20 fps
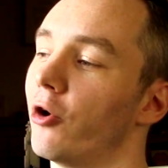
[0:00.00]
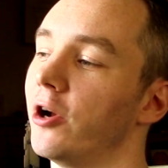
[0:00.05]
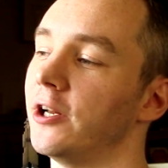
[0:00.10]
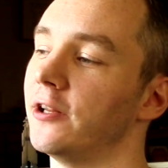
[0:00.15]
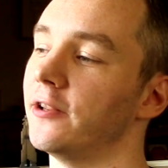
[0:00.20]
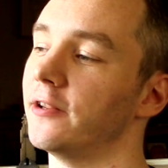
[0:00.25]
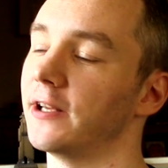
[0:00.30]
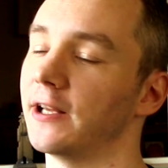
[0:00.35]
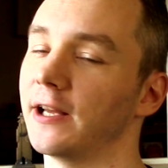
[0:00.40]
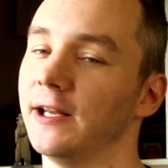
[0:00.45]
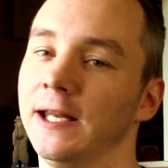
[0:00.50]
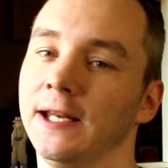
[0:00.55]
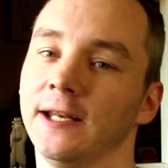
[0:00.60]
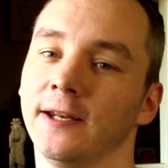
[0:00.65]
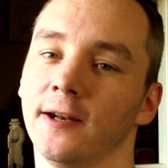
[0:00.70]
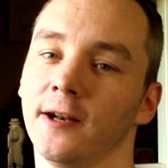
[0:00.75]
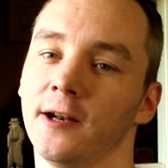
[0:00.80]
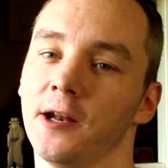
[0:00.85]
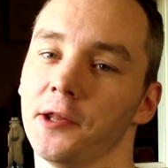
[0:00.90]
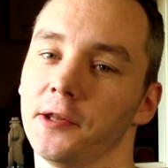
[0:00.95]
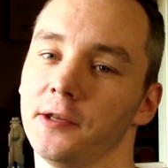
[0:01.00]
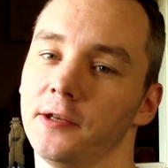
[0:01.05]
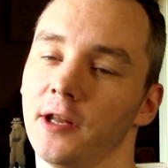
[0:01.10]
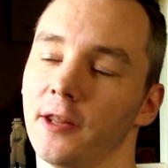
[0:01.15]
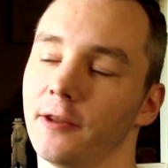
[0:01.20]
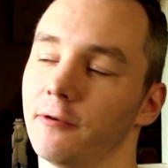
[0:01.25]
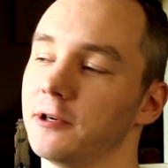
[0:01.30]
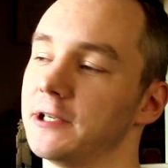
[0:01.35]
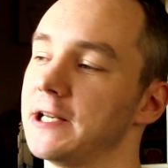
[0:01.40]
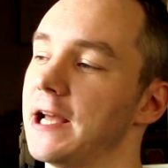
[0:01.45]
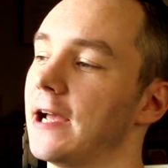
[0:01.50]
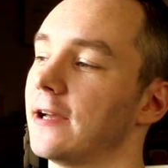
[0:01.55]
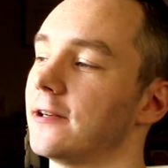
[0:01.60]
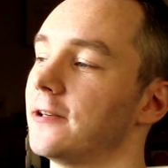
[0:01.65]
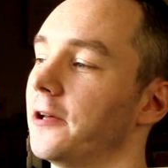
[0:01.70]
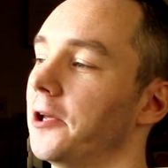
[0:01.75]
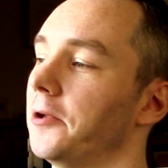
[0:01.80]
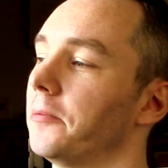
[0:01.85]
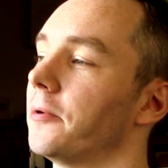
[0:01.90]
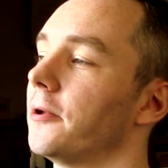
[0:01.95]
I didn't think I needed another attack
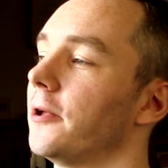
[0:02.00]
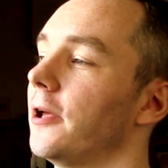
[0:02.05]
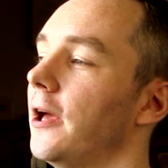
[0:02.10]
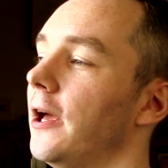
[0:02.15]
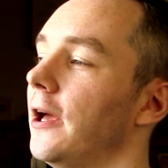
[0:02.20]
type,